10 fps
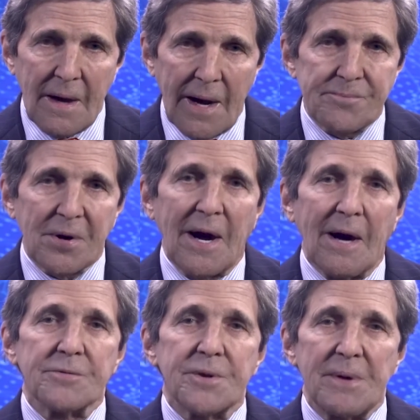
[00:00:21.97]
I'm
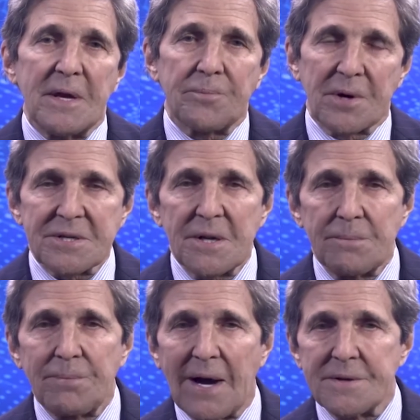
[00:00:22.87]
proud to be
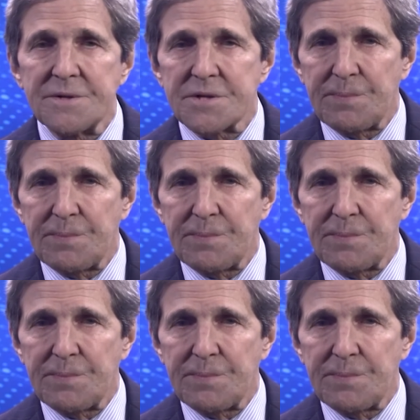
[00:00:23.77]
President Biden's